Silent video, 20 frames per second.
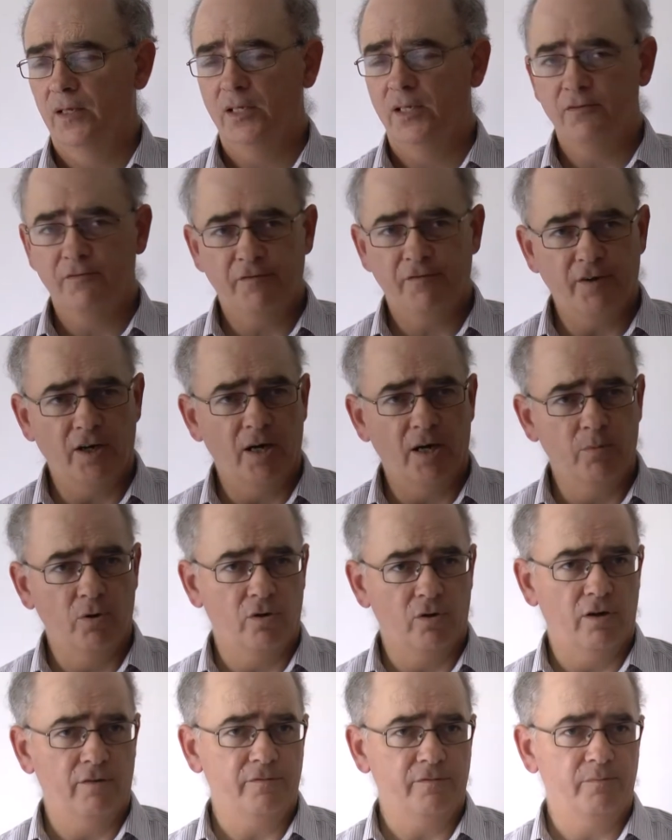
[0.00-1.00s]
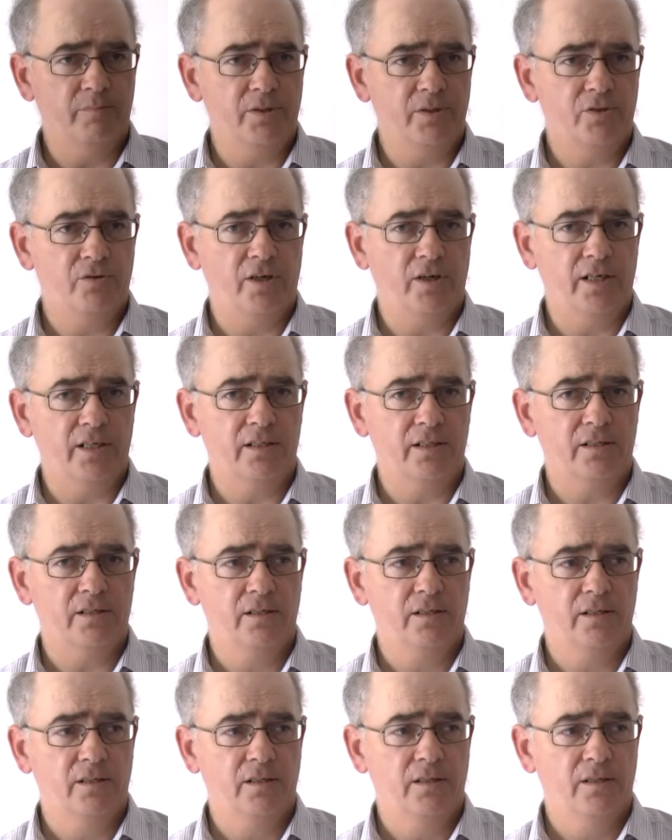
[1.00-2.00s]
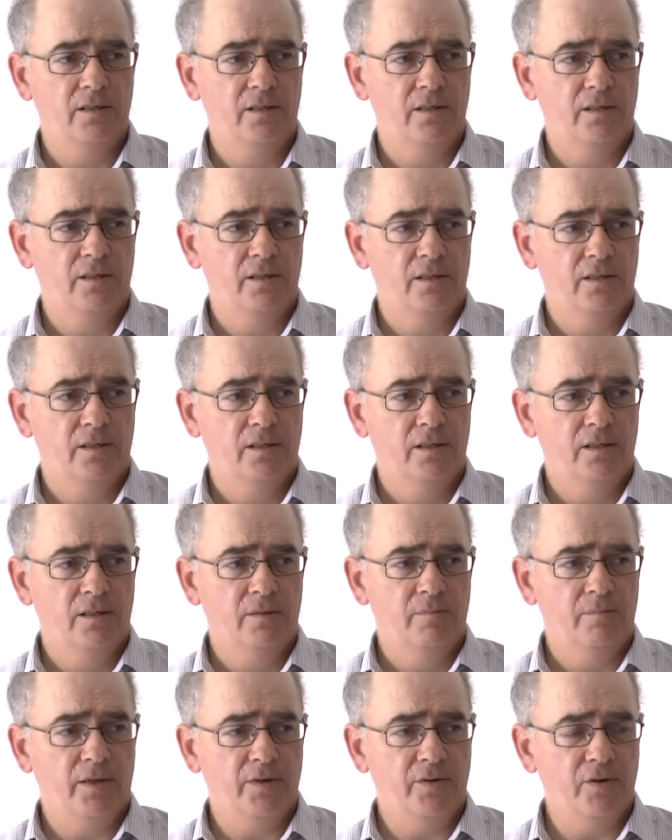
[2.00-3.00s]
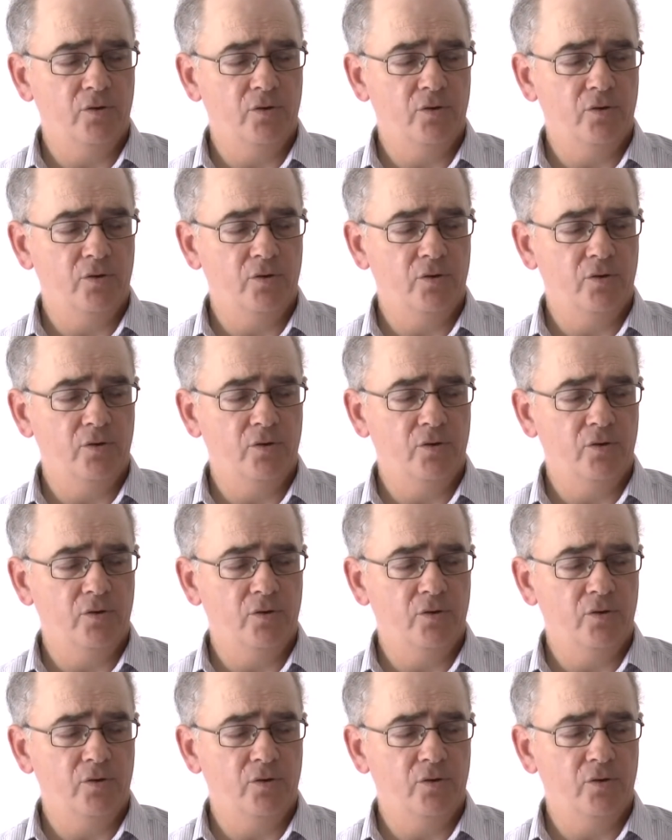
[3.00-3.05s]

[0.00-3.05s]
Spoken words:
He's far more often betrayed by